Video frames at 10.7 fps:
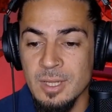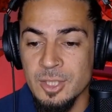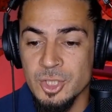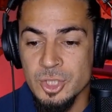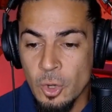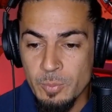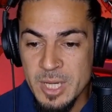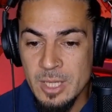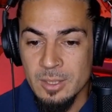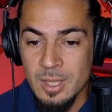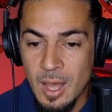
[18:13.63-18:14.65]
shown me
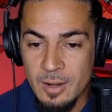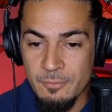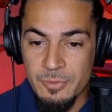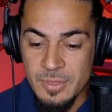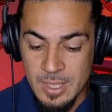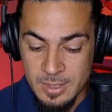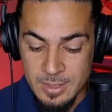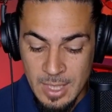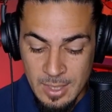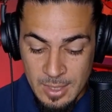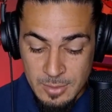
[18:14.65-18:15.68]
a lot of things,
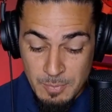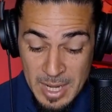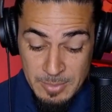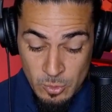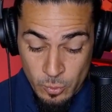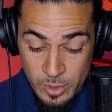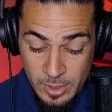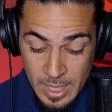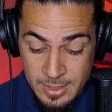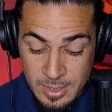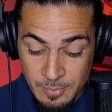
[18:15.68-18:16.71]
and it's made me
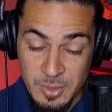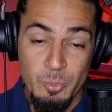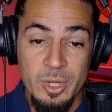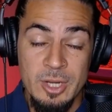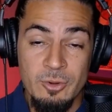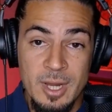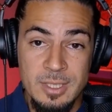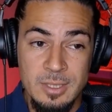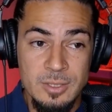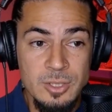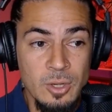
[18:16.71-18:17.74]
realize something pretty
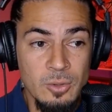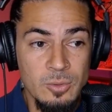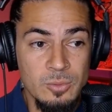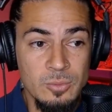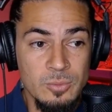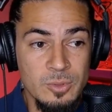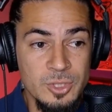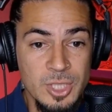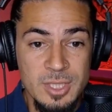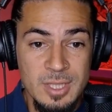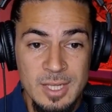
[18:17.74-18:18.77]
crazy. So
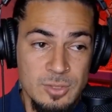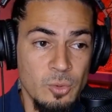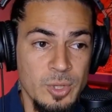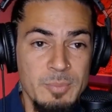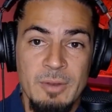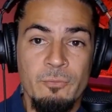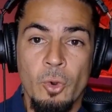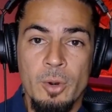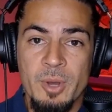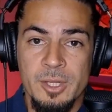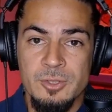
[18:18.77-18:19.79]
it's only been 4
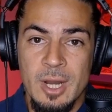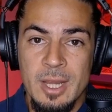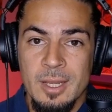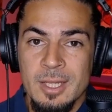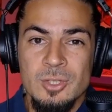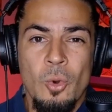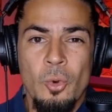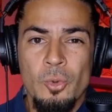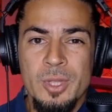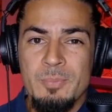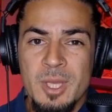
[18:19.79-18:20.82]
months, right? It's
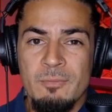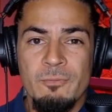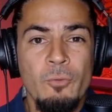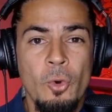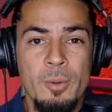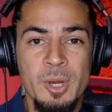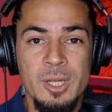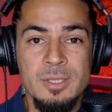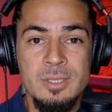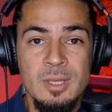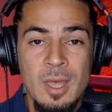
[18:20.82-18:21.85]
only been 4
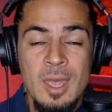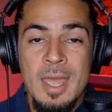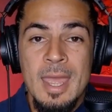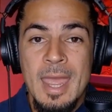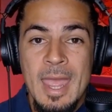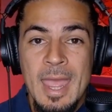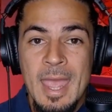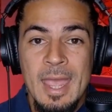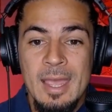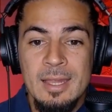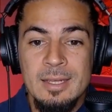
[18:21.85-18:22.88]
months.
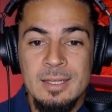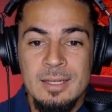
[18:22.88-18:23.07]
And